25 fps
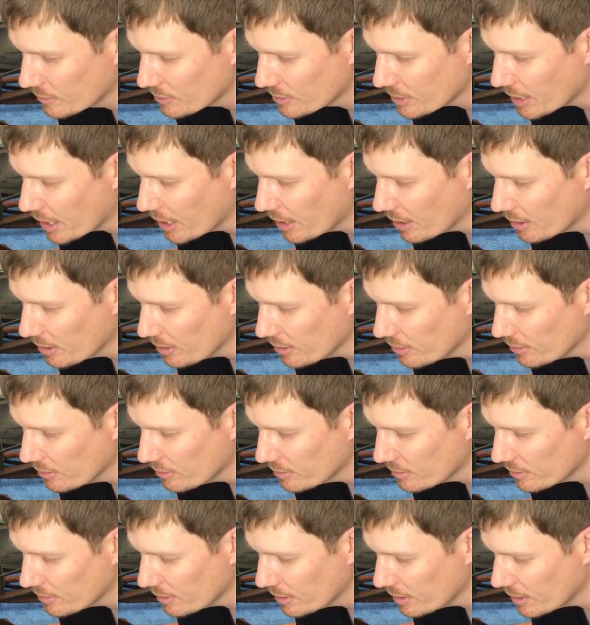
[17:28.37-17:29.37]
So
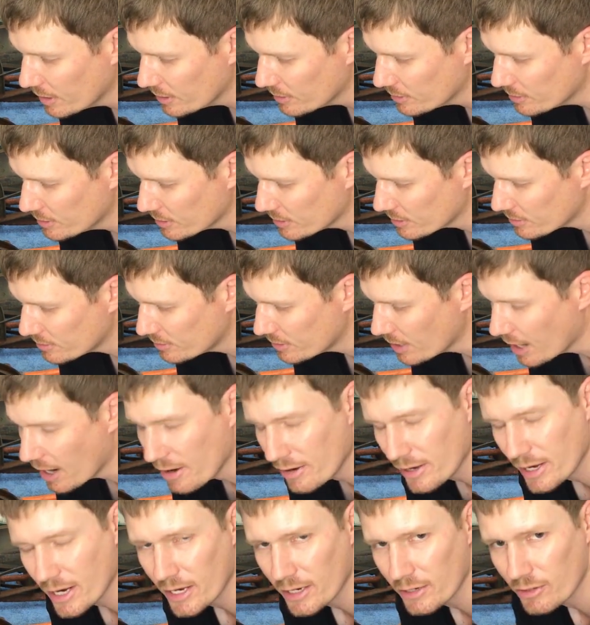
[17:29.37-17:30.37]
just
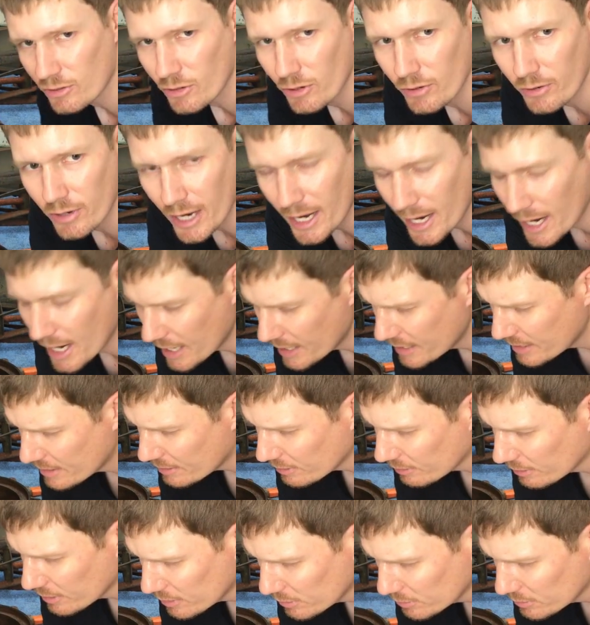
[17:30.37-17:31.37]
don't hit it too hard.
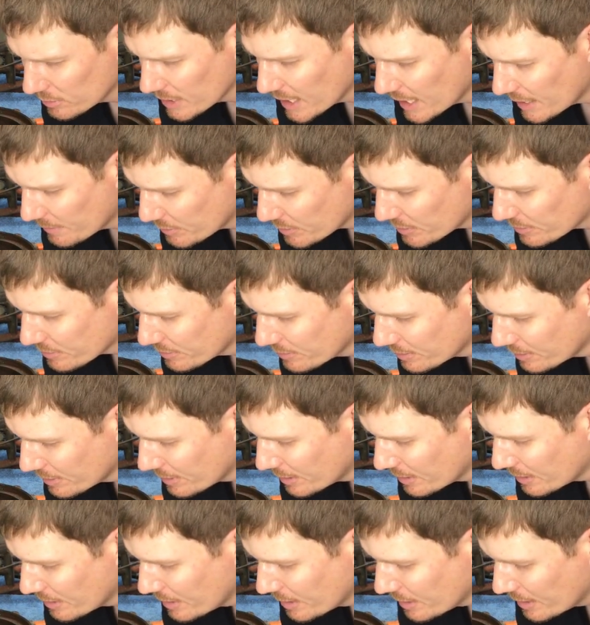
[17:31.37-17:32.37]
Little taps,
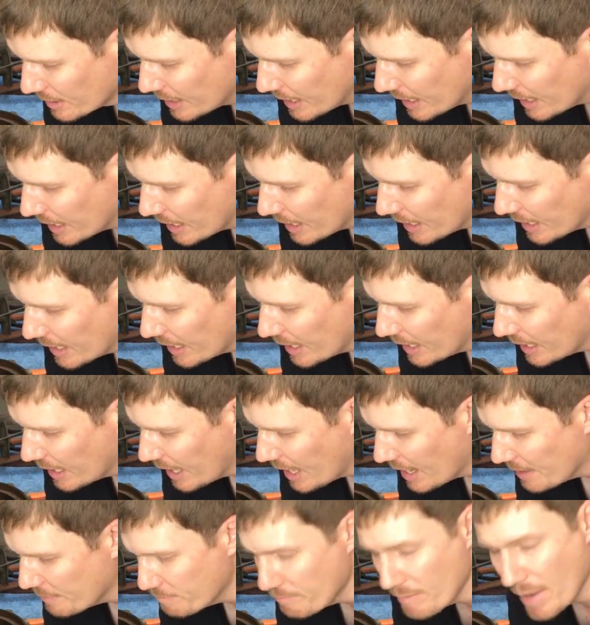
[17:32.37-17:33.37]

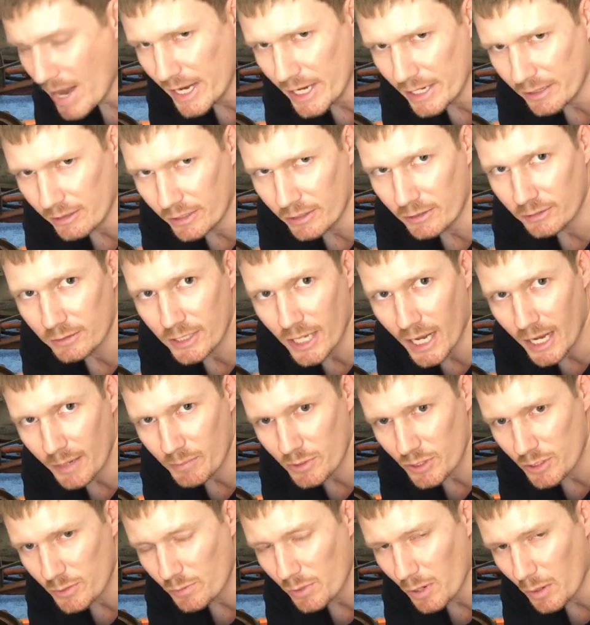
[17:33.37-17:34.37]
and many little
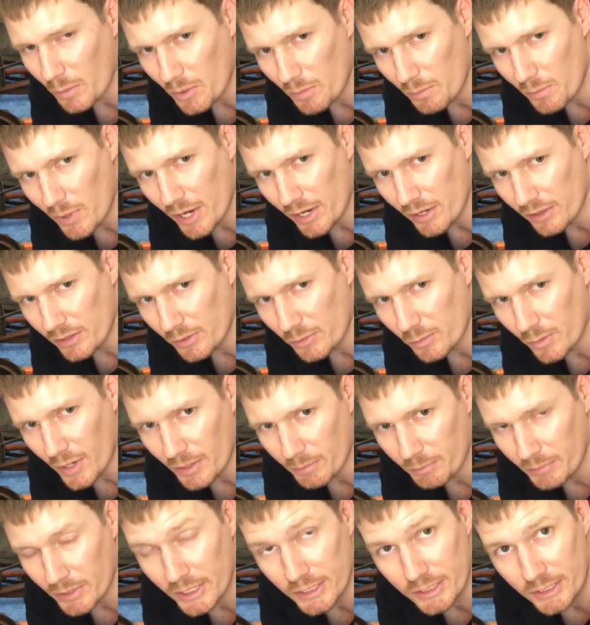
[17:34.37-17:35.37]
taps is probably better than
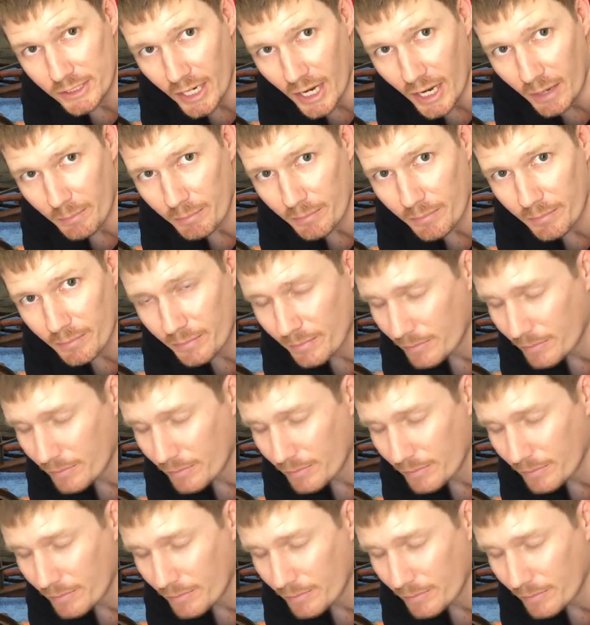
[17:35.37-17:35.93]
one big tap.